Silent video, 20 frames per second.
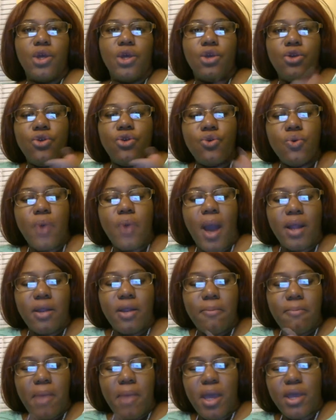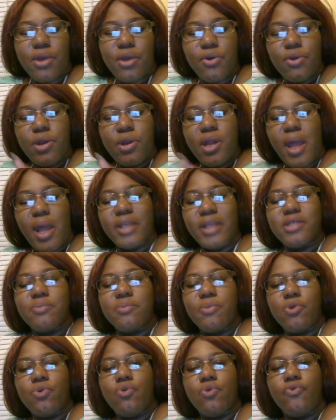You got to make your next
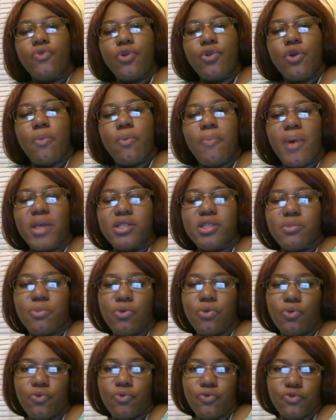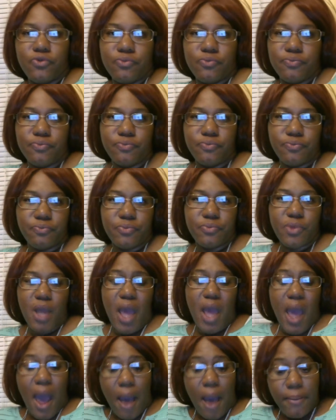move your best move.
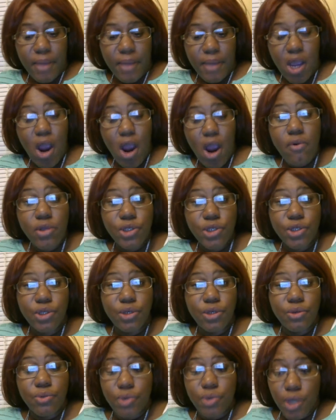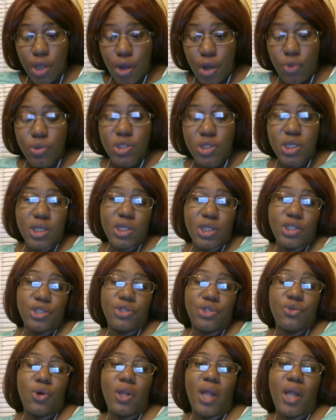I'm encouraging you to go to
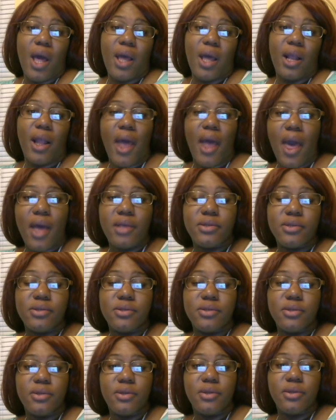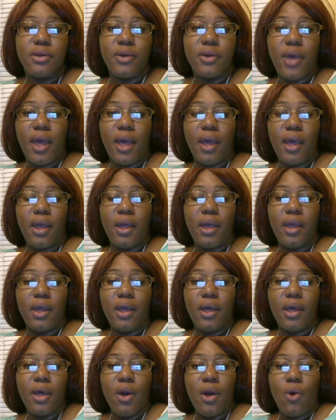Tanisha's online class, okay,
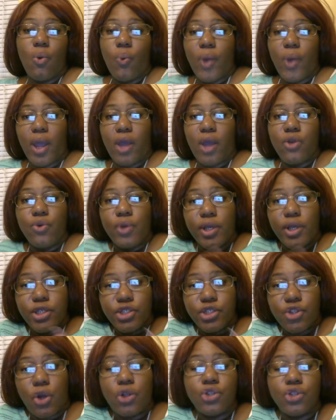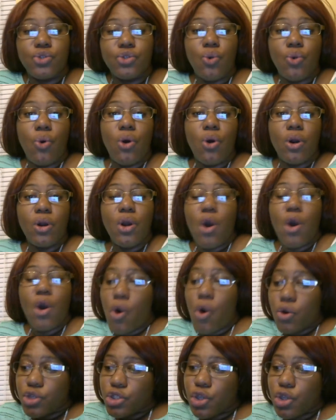where you can start a store
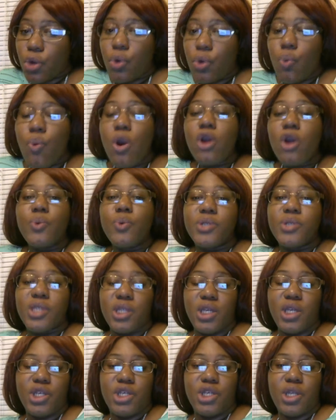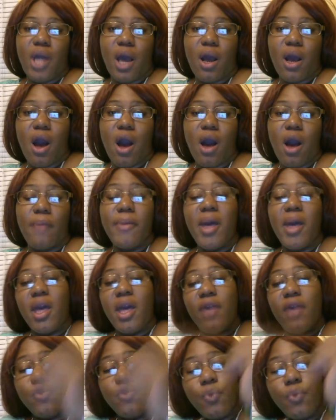or just go to workwithtanisha.com
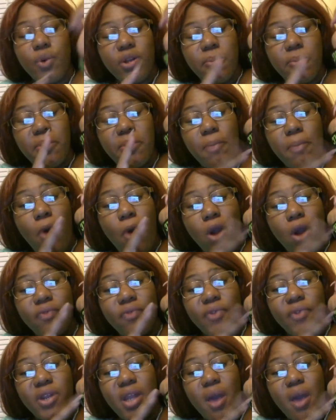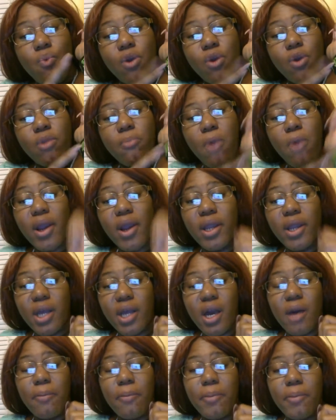if you want to be a part of a network
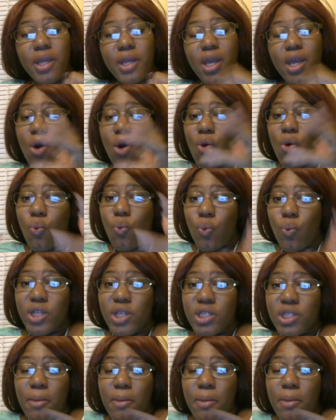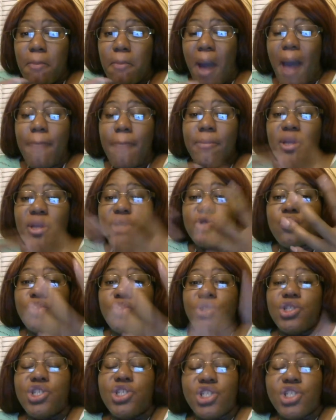marketing company, which my
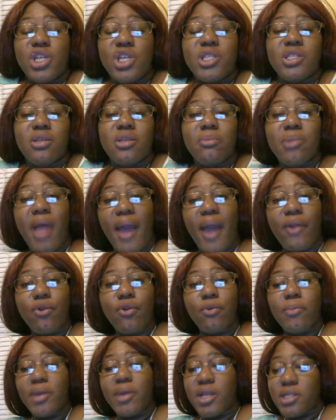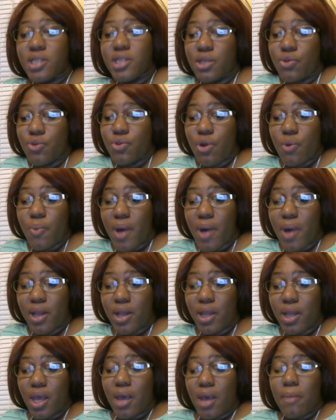mentor just shed some light on me and said, you know what?
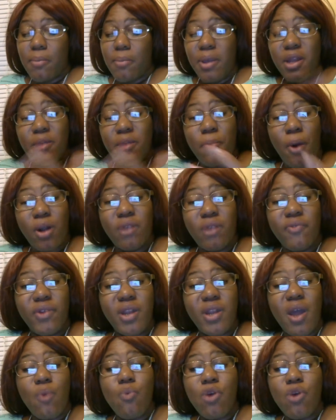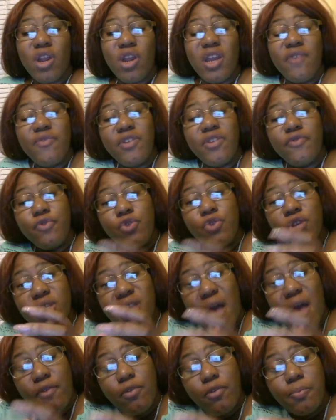Being a part of a network, even if you
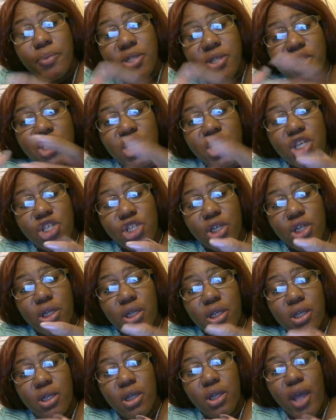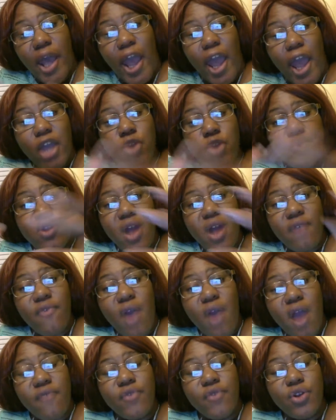just have a position and you
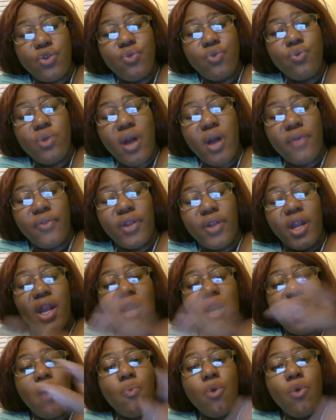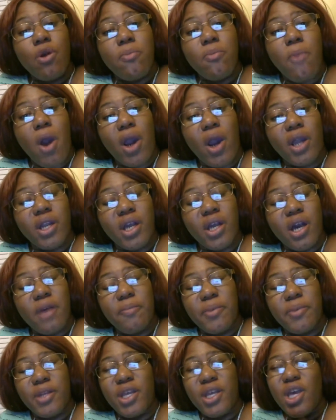never ever do nothing in a network marketing
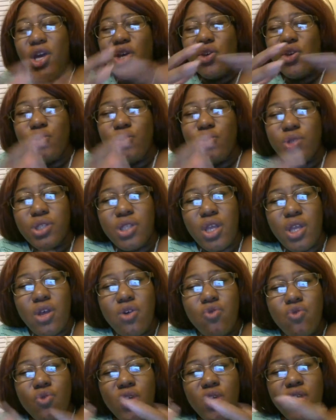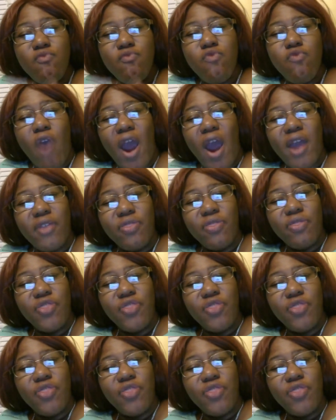company, you still can write